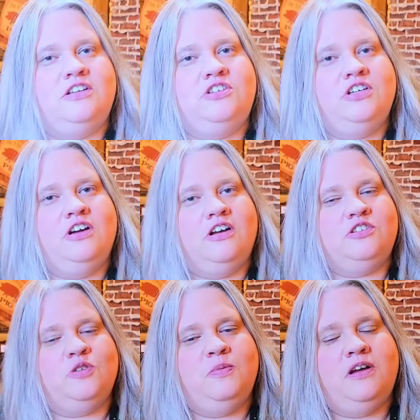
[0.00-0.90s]
she said she
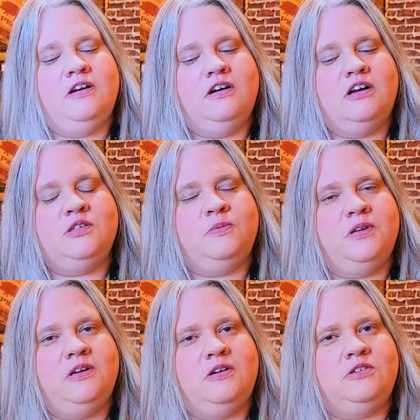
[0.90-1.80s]
also met her
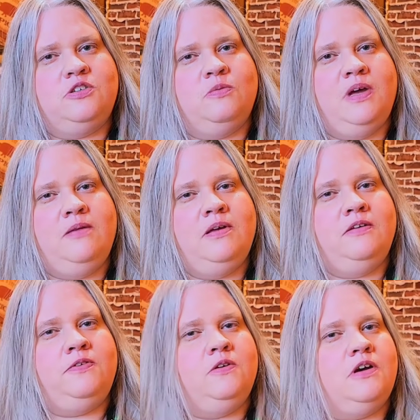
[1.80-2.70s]
husband here. So
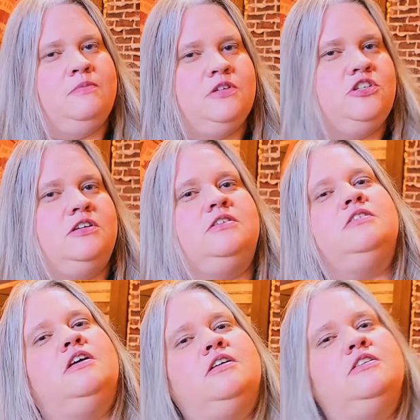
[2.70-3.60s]
maybe if you come to
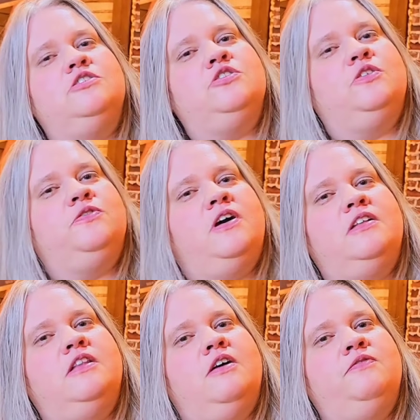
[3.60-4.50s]
JT Hannah's, you'll
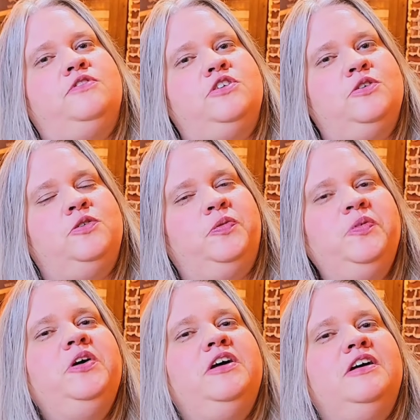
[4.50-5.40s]
find love too,
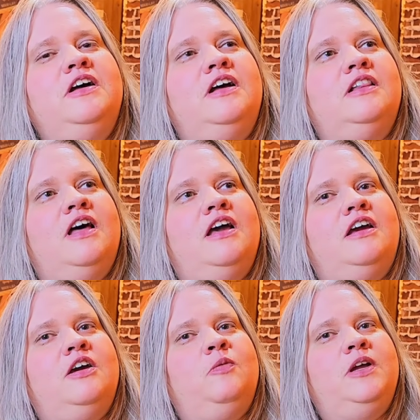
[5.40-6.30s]

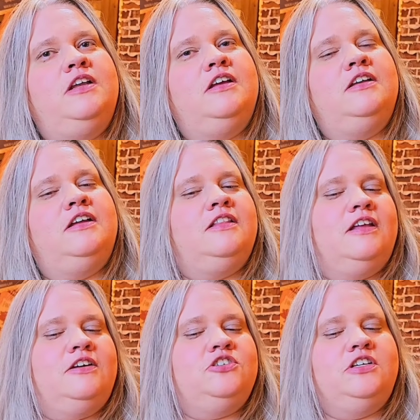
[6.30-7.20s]
like we did
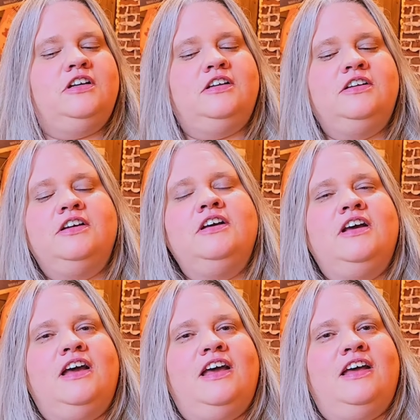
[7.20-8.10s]
and like she did.
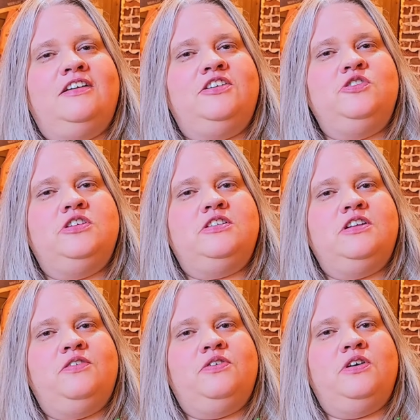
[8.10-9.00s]
And you
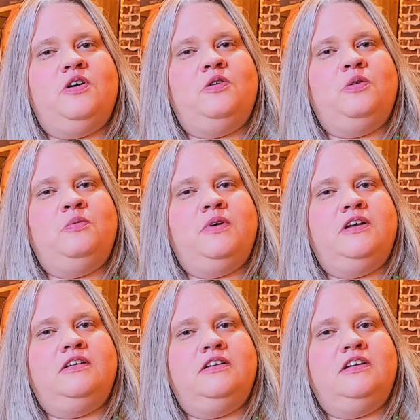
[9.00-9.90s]
just never know.
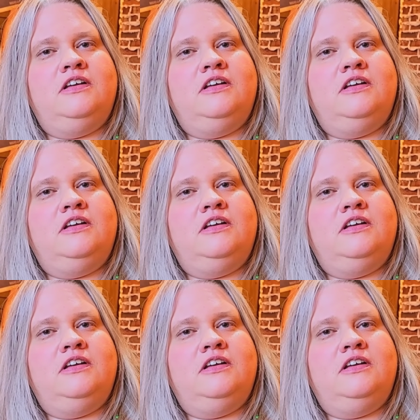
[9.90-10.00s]
But